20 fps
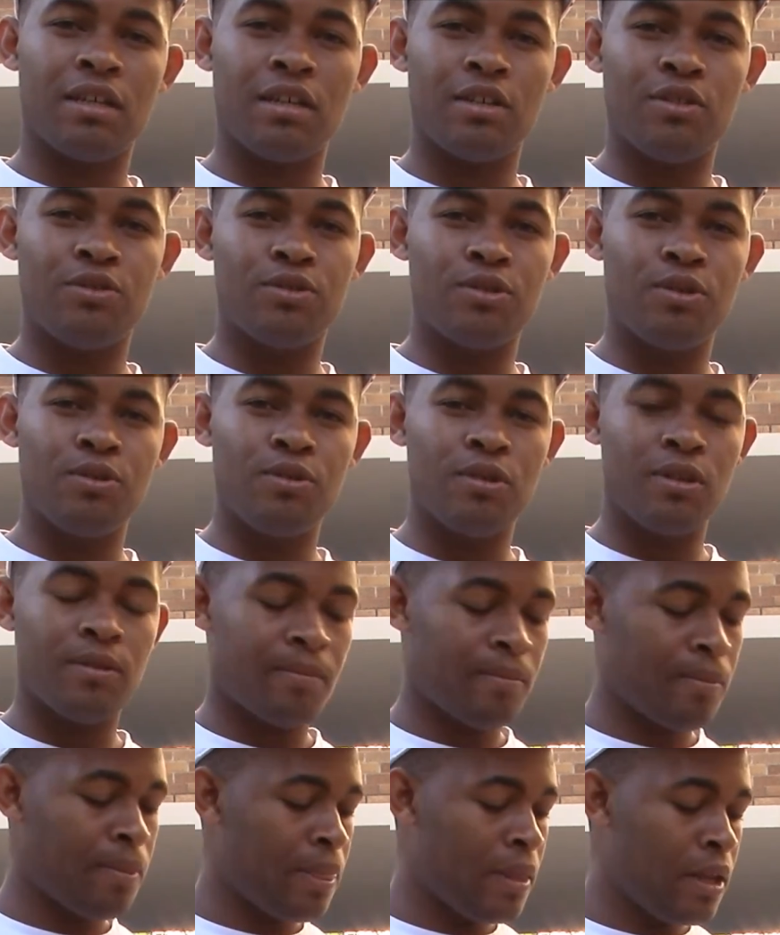drone.
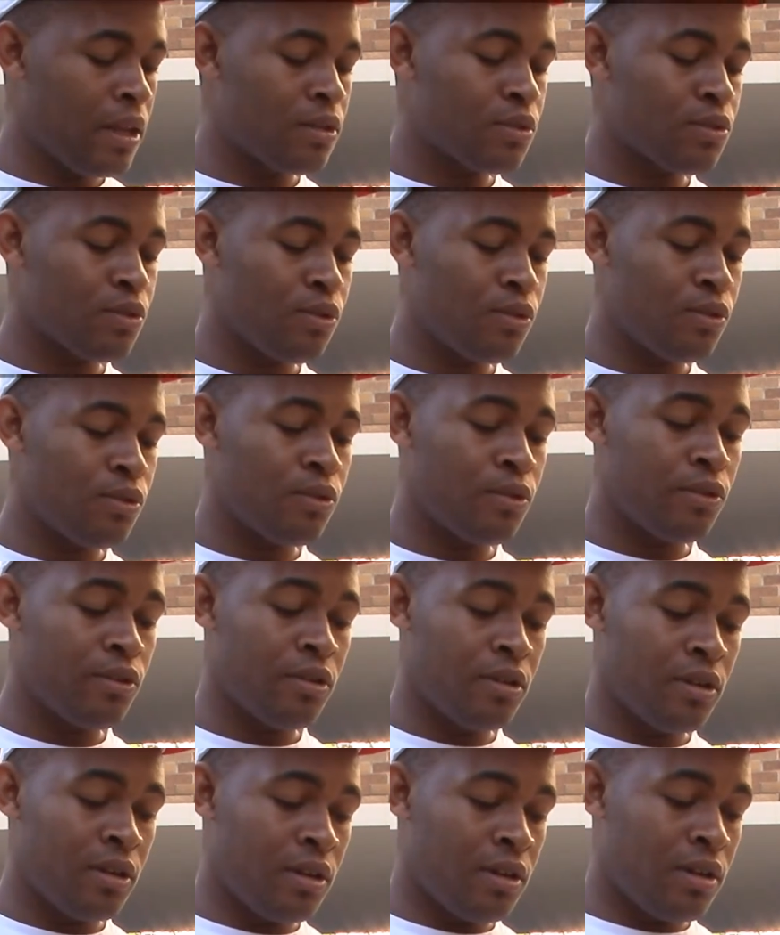So
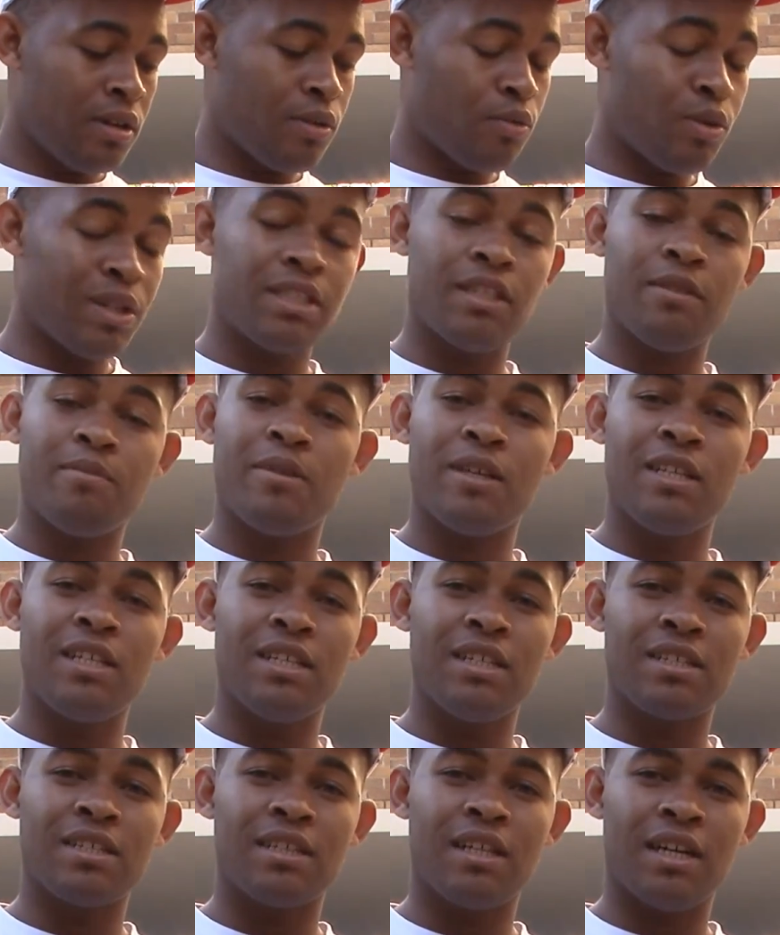what's
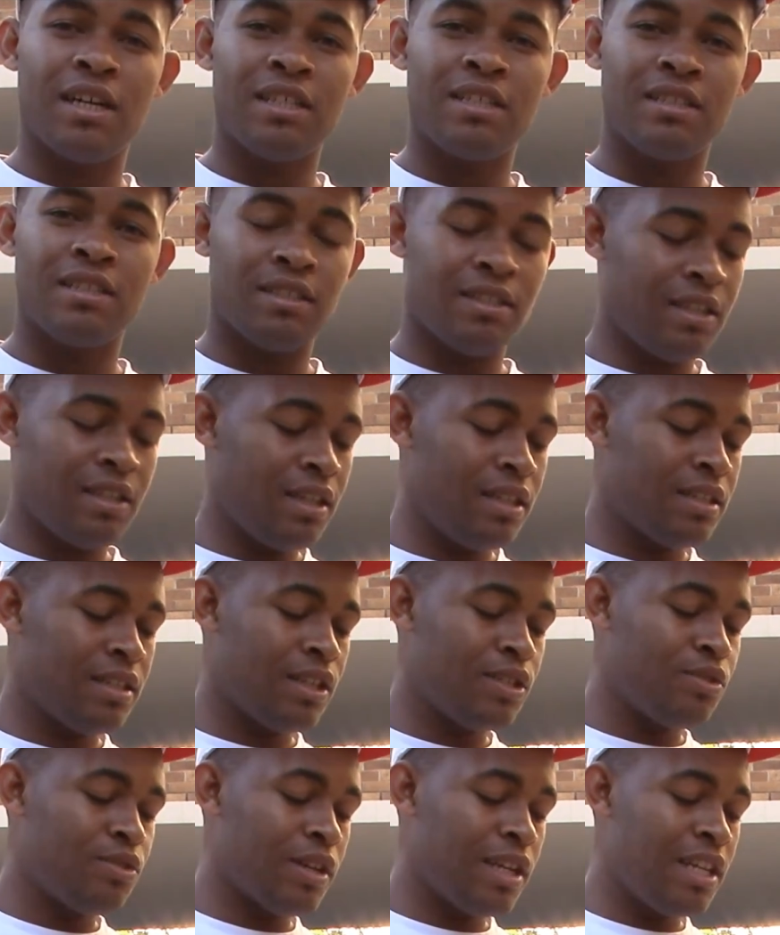happening is that there is
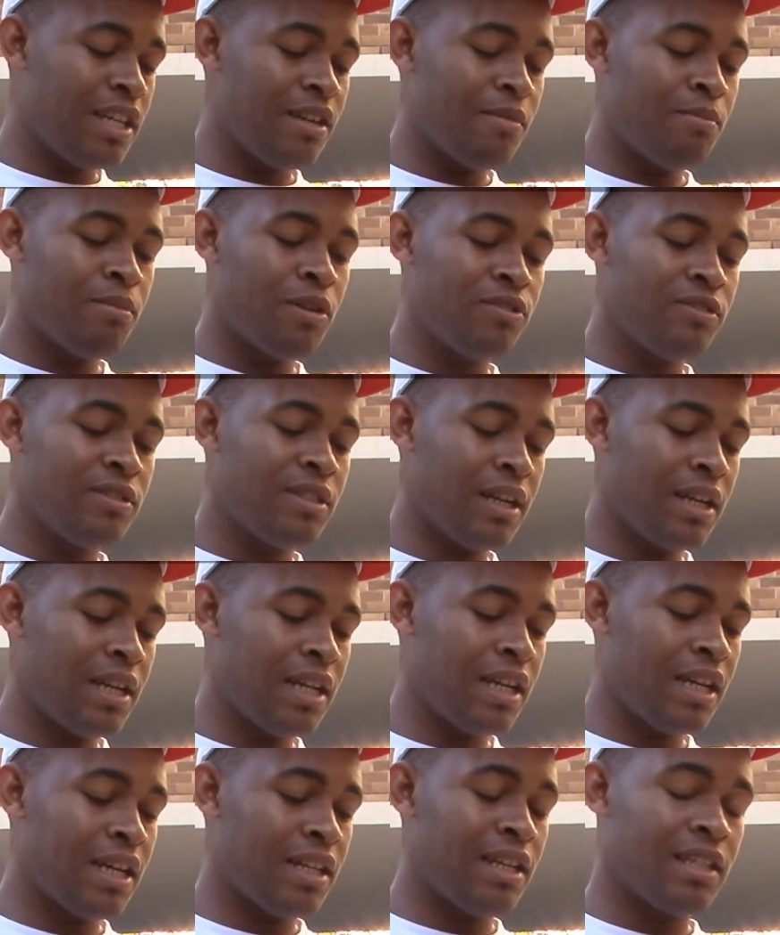actually a boundary
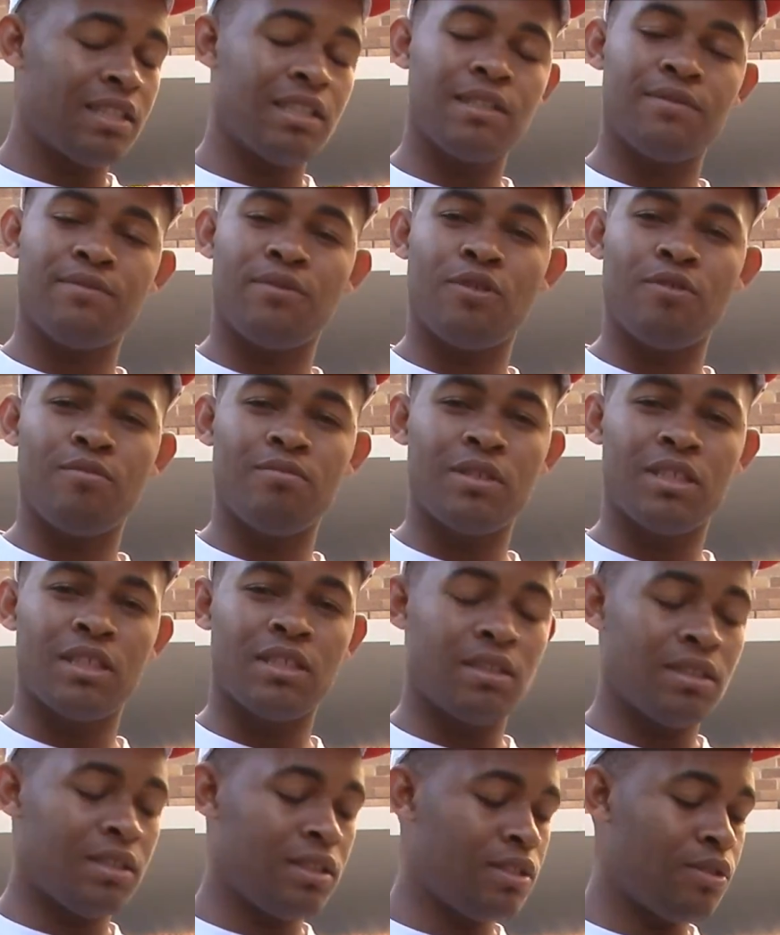layer that is formed
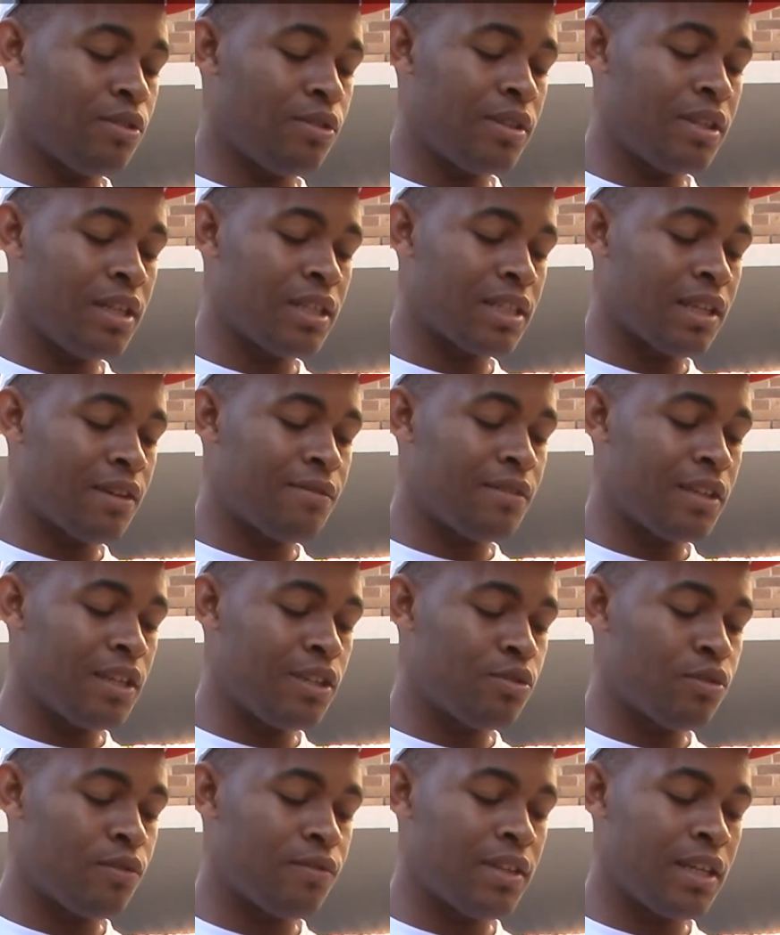on the
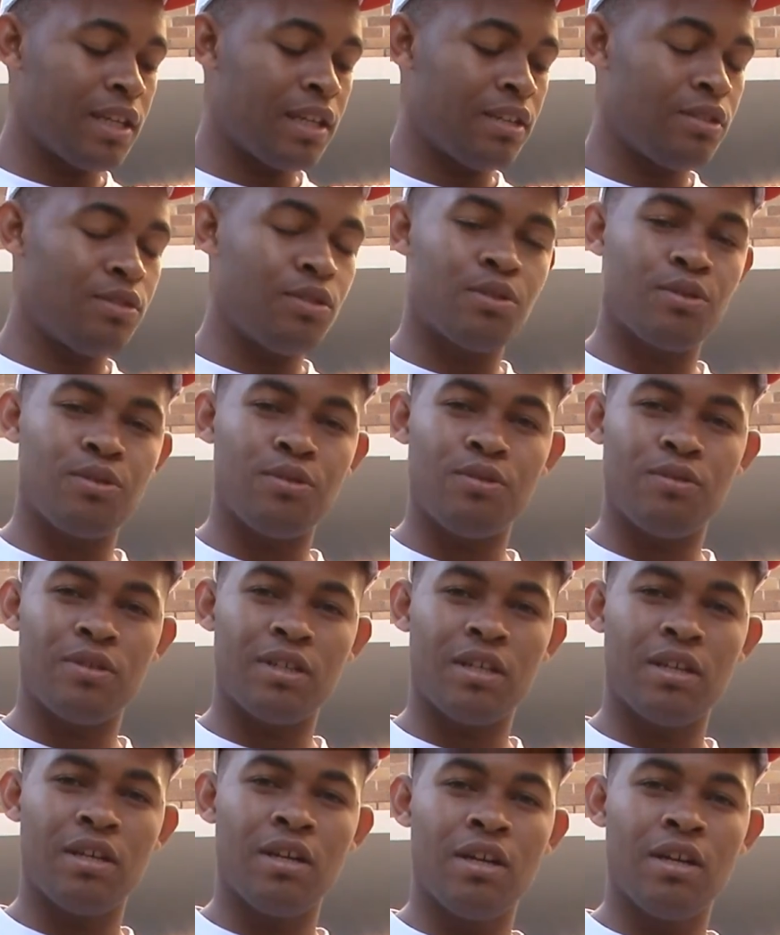surface of the drone,